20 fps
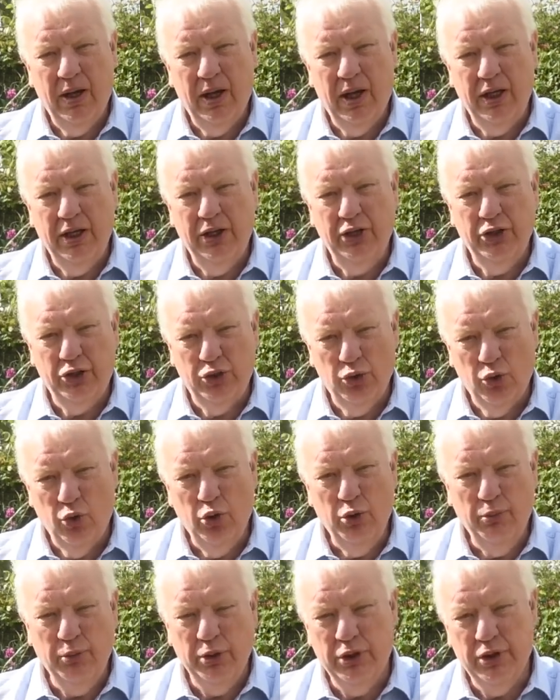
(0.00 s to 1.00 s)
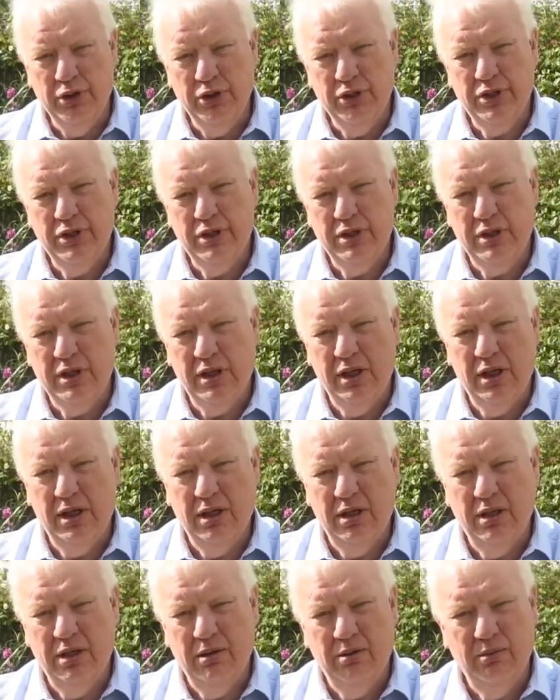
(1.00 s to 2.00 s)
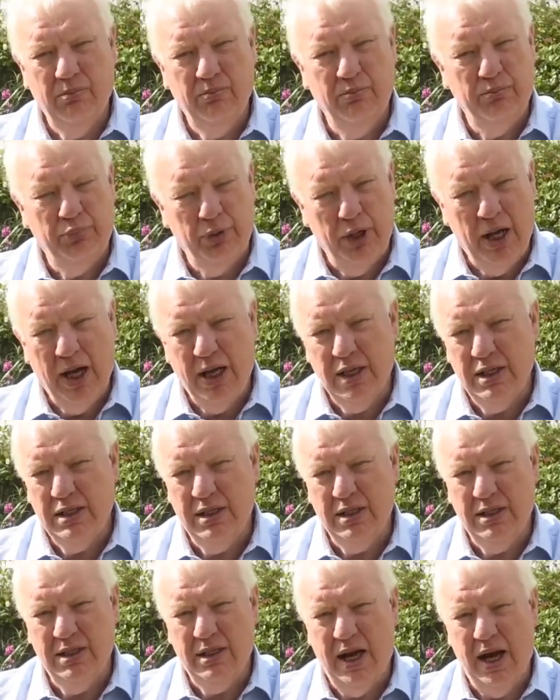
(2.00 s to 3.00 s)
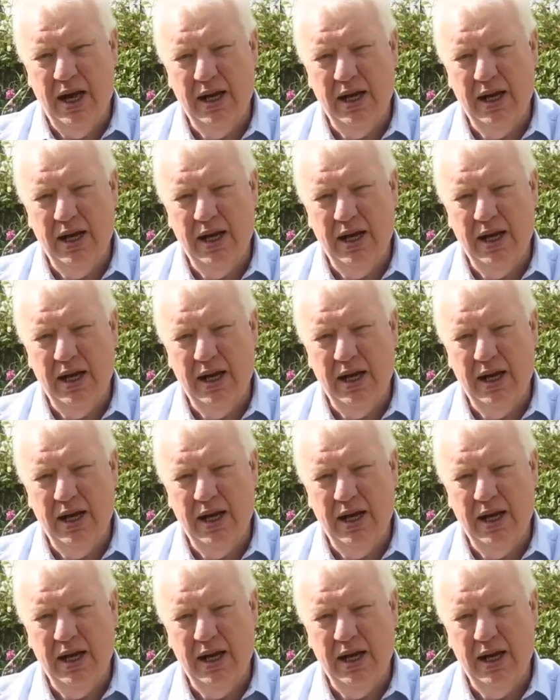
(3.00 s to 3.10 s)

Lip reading: And the adornments, brass